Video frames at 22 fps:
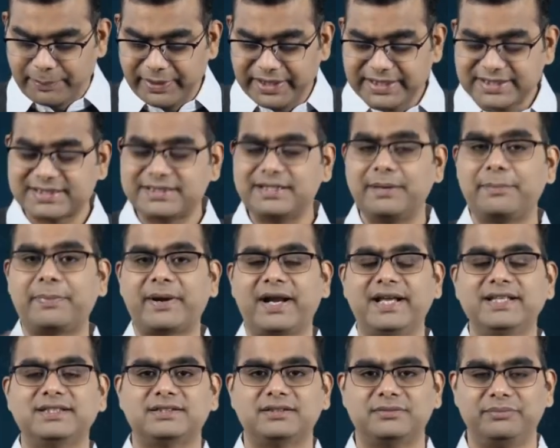bids the
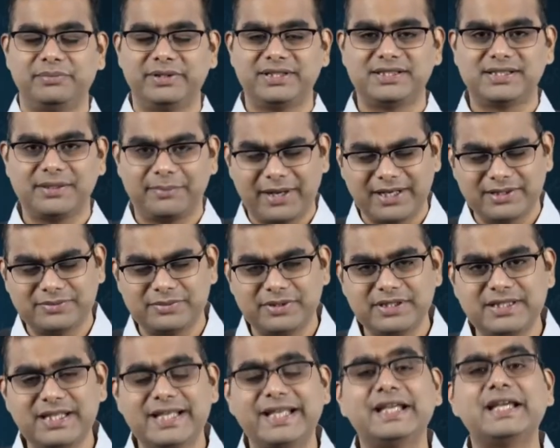price
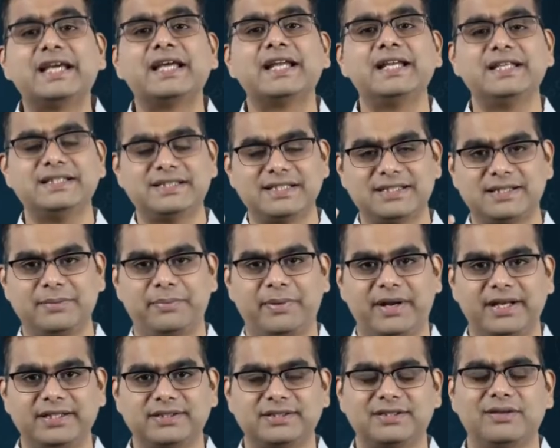means increases the
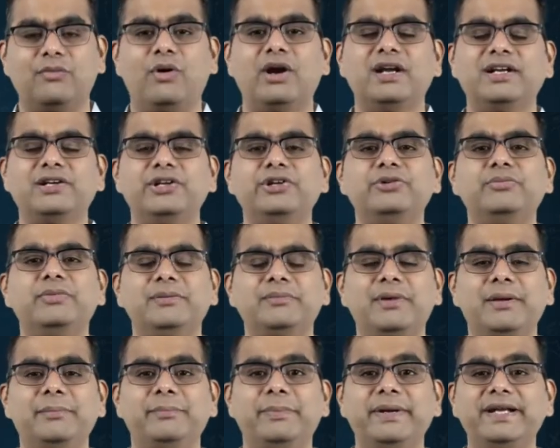price. What do you
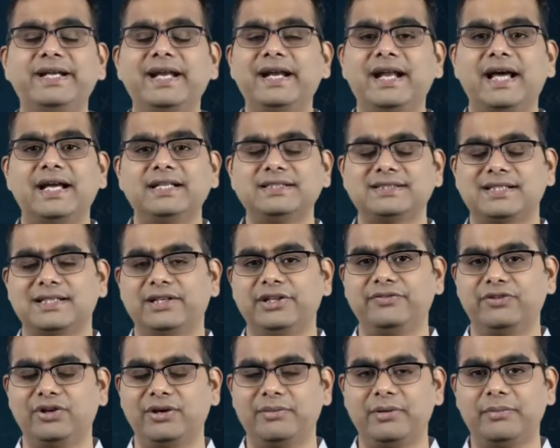mean by bid and ask?
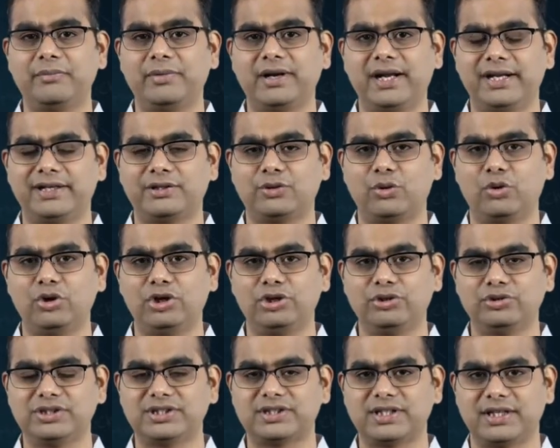If you remember, I told
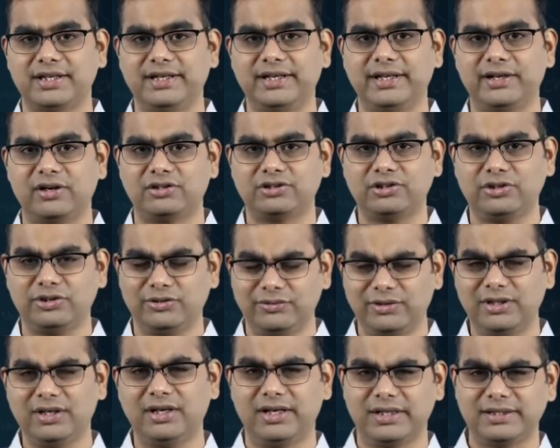you this earlier also,
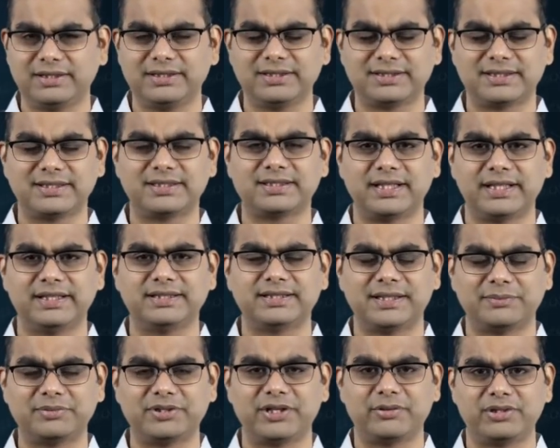you will learn this in
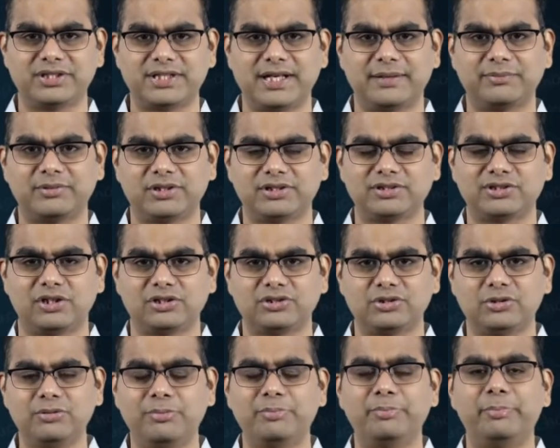subsequent chapters
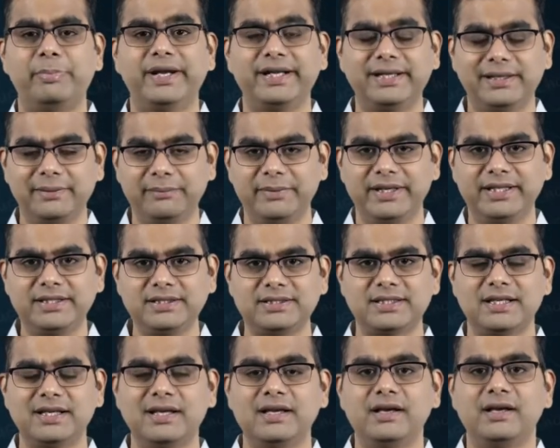also. Bid
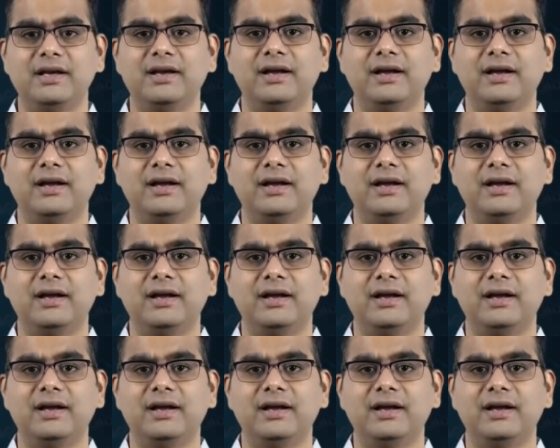means